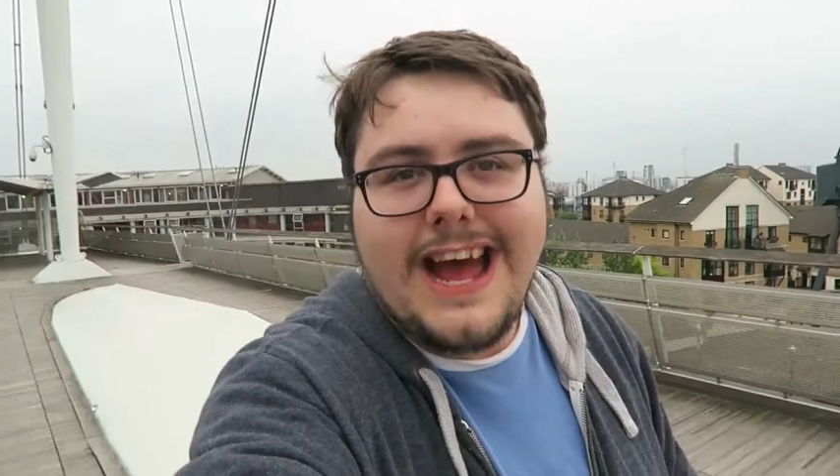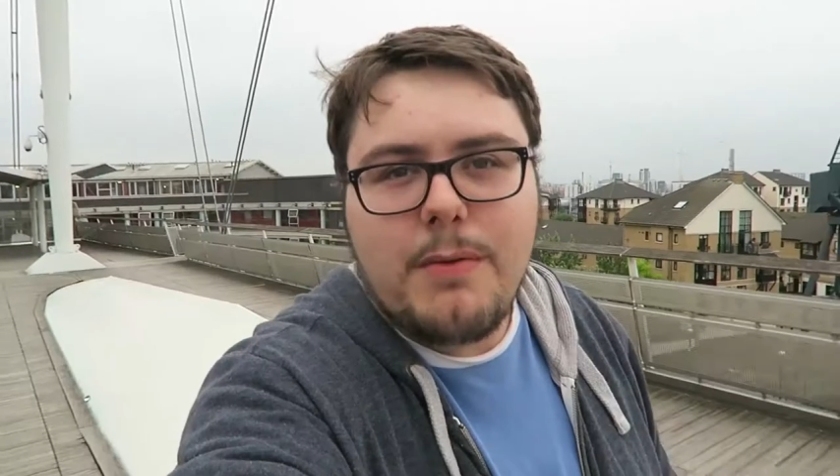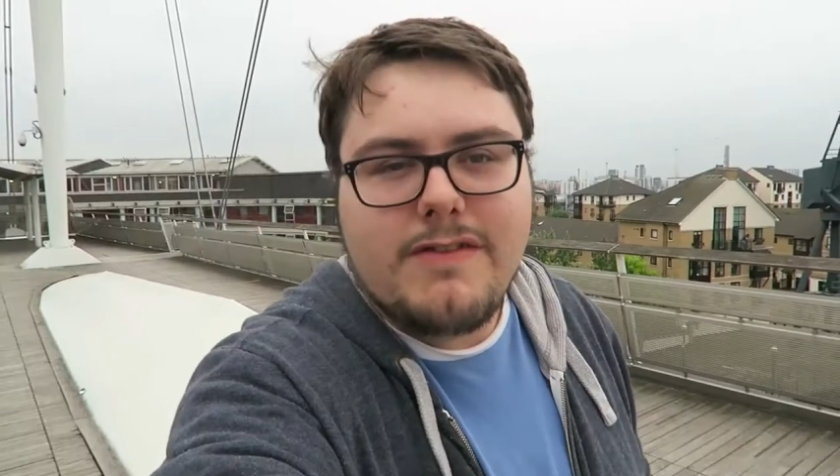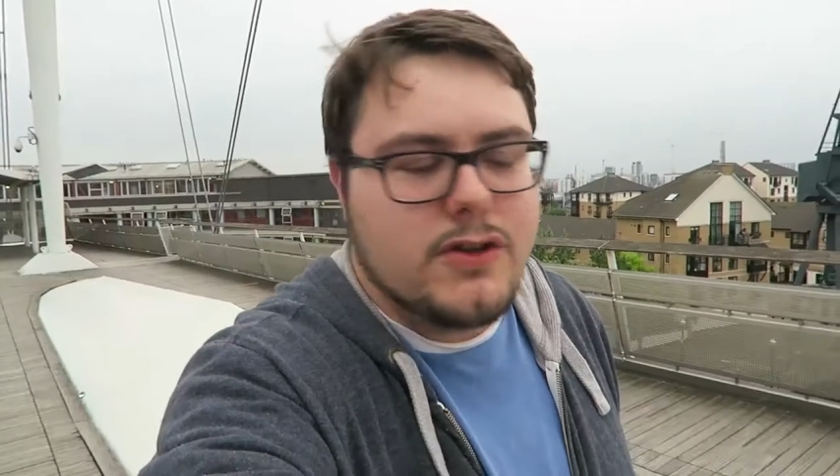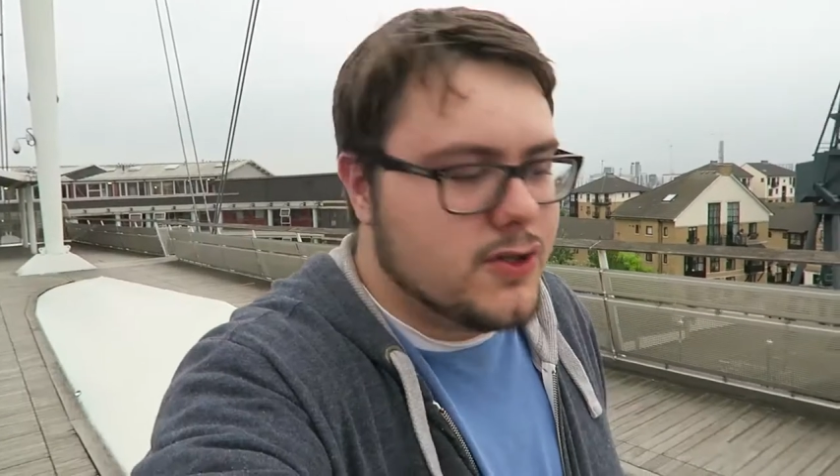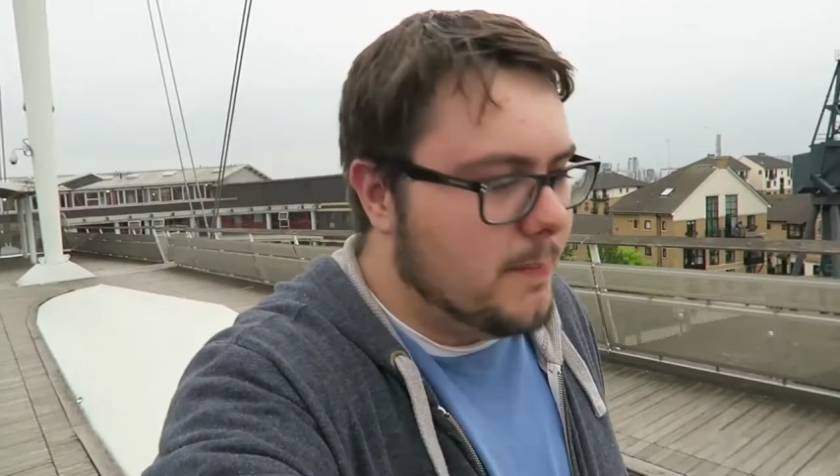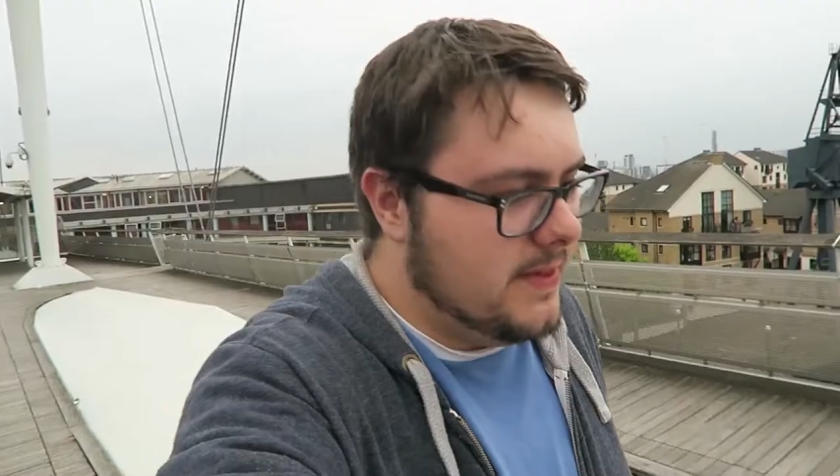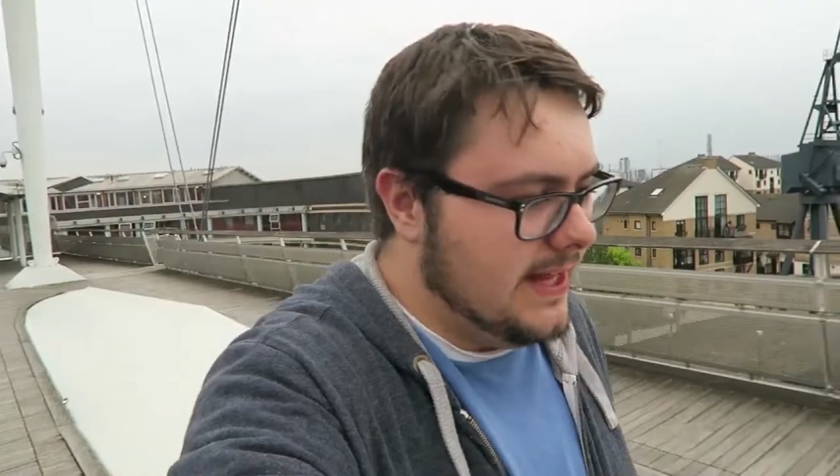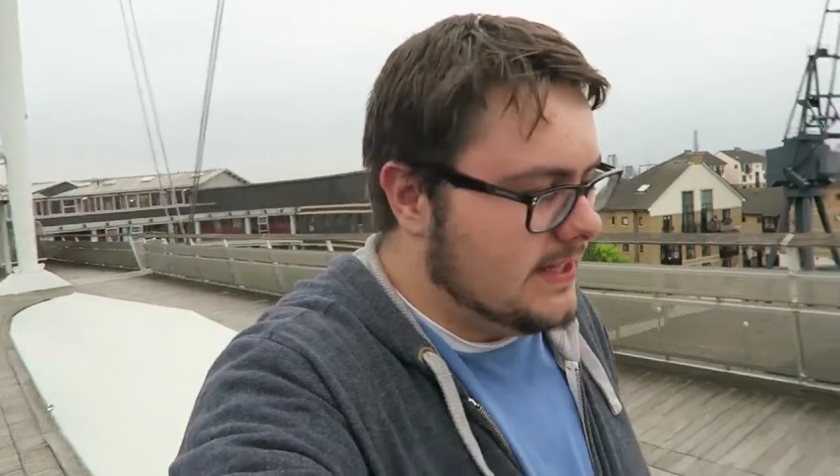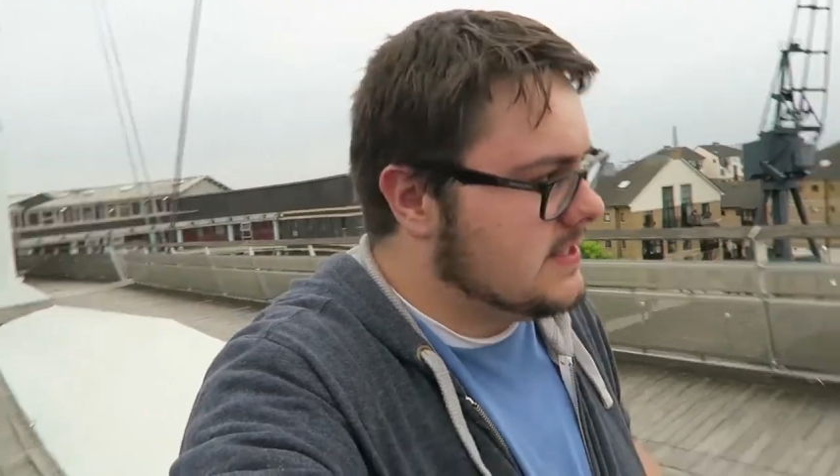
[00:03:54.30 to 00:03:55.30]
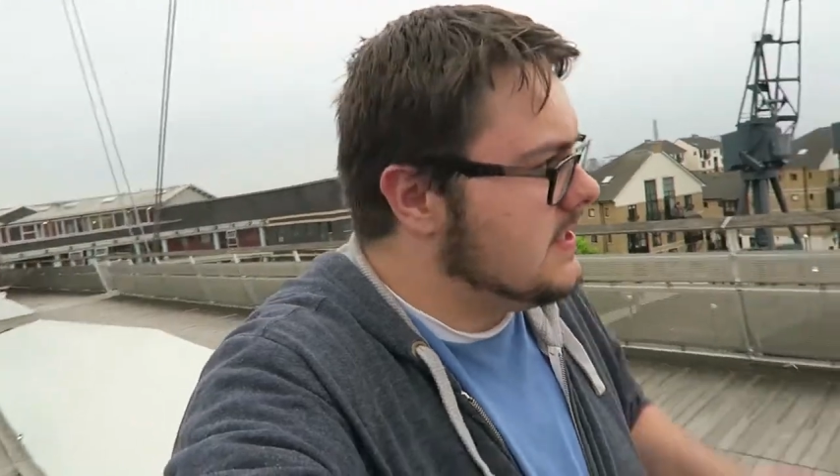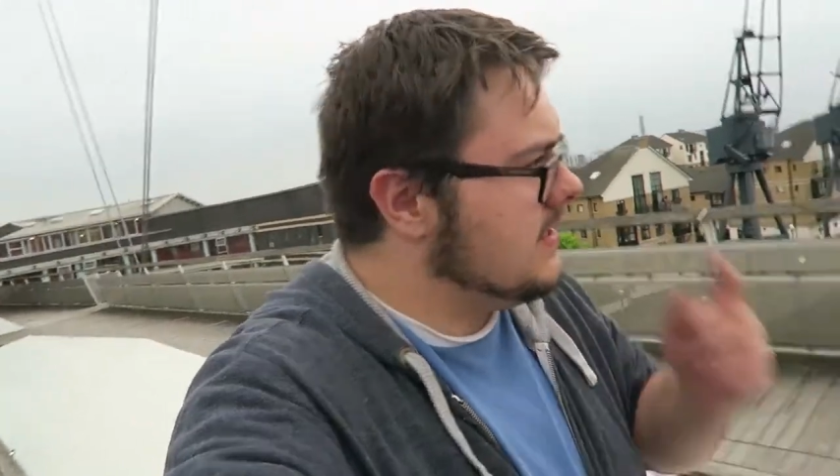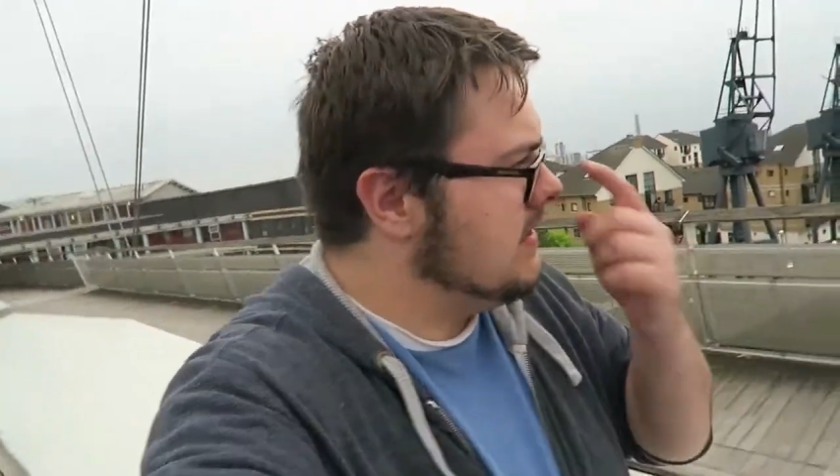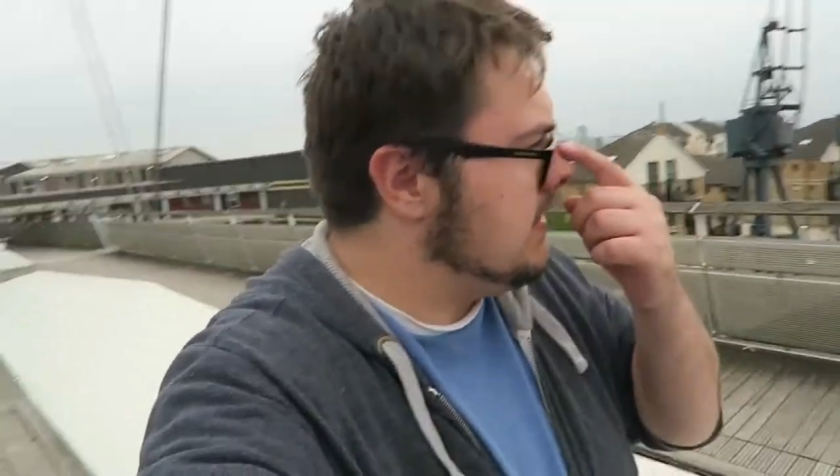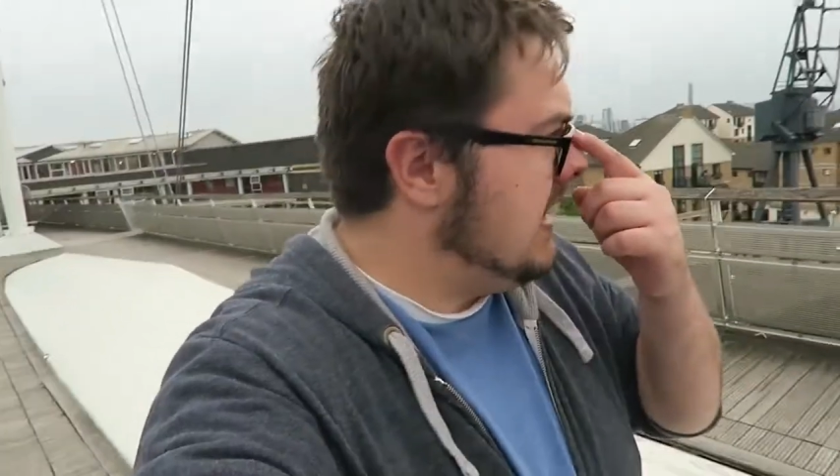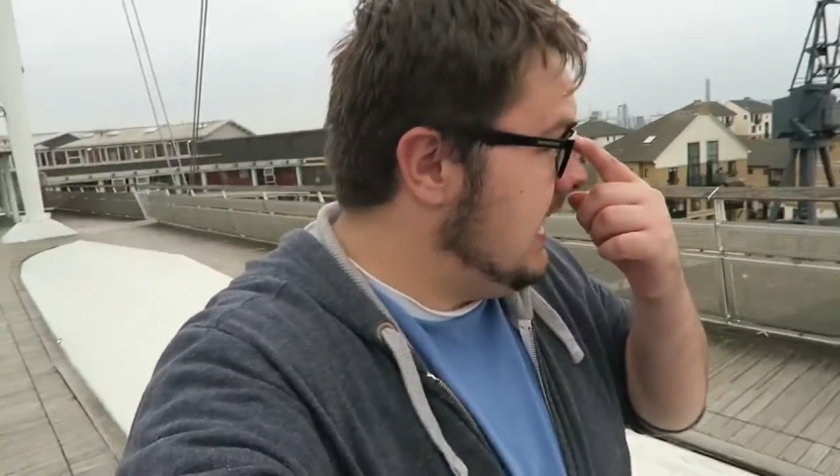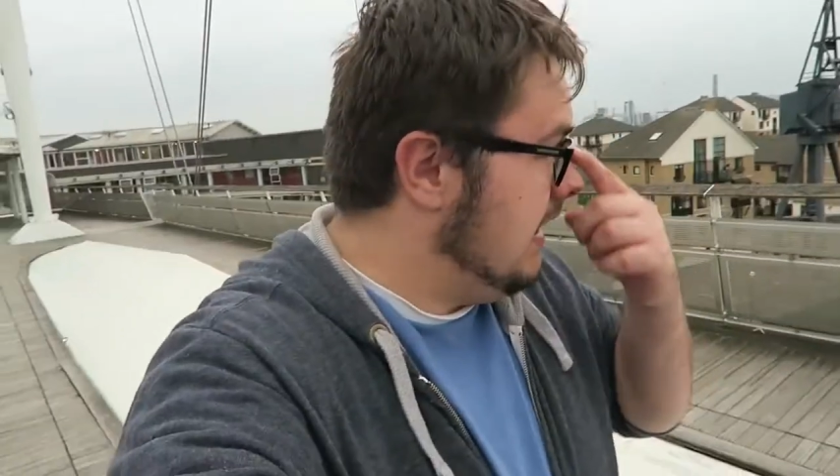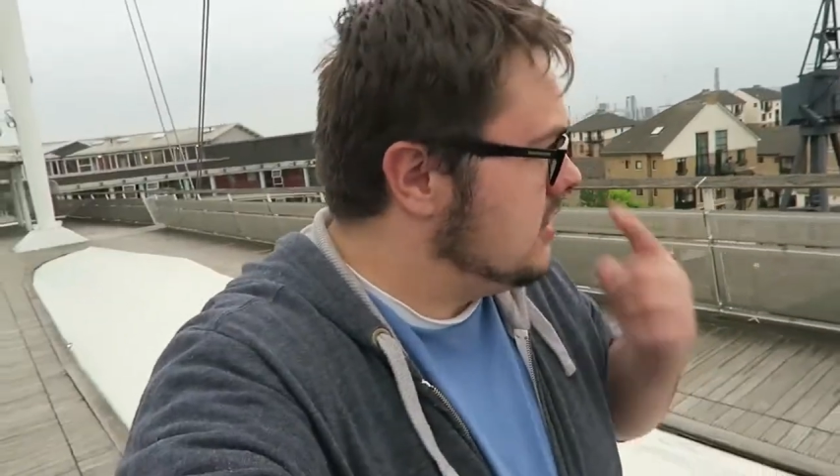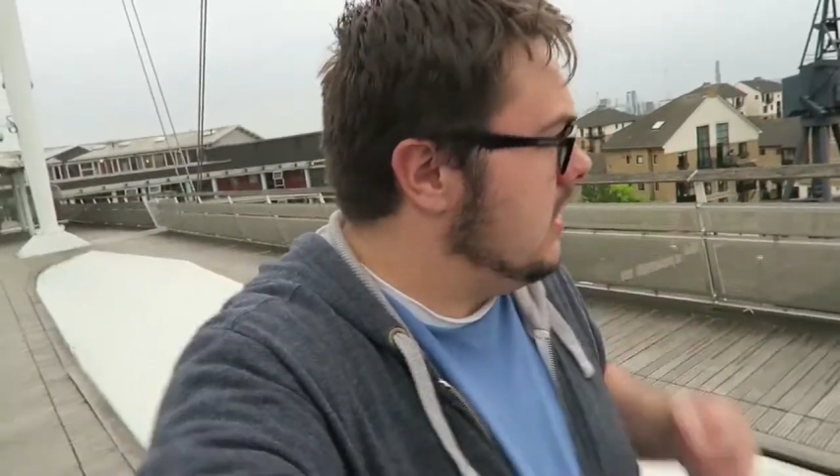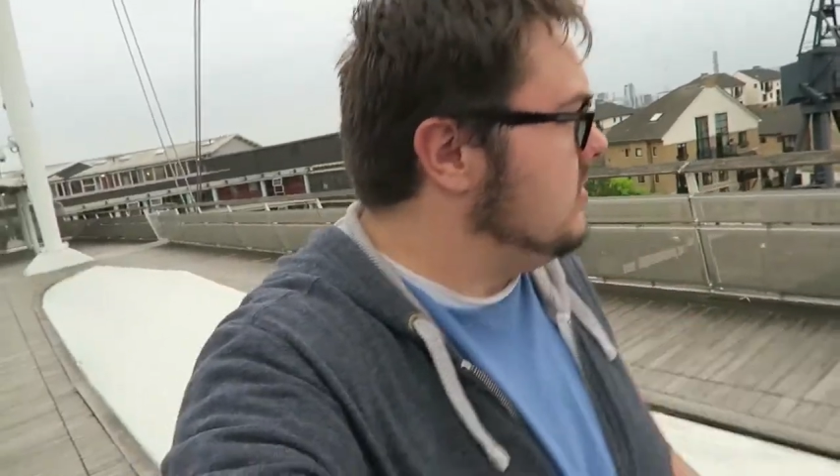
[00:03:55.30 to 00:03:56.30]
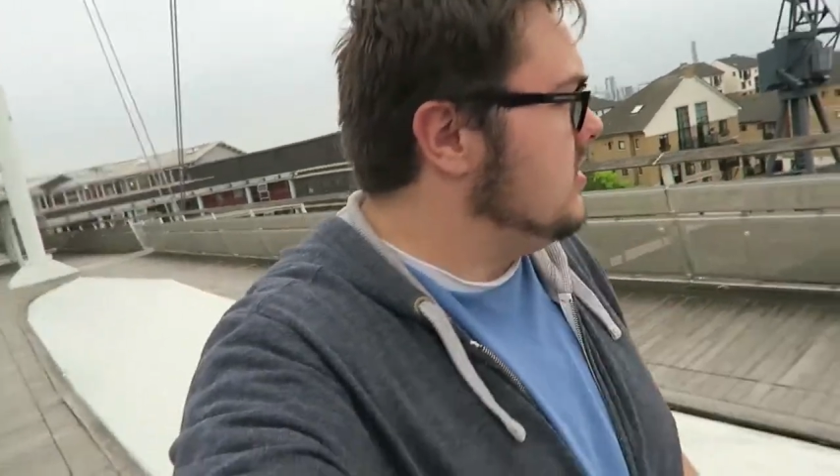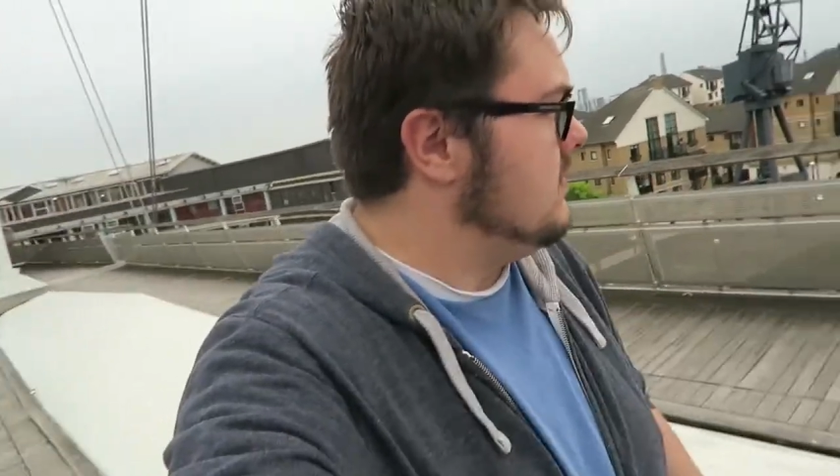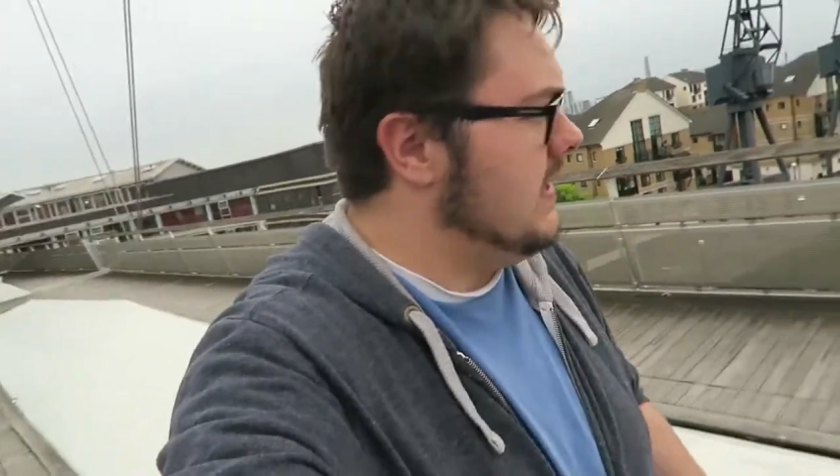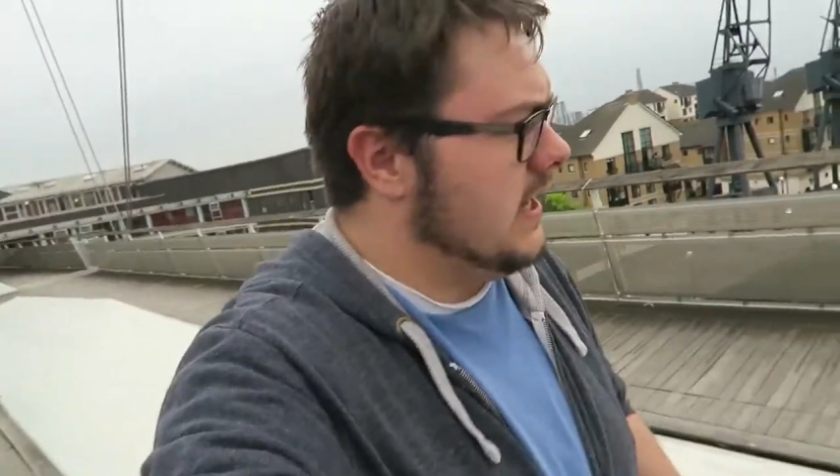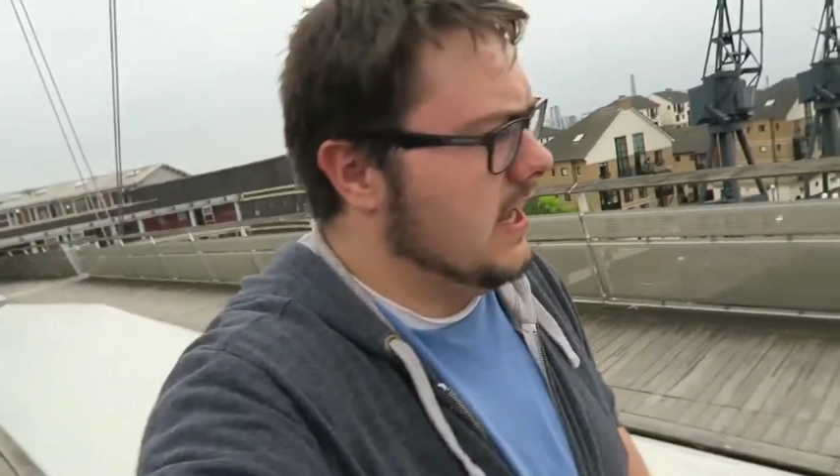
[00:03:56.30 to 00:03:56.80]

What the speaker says: Now we're on top of this thing that I showed you just a minute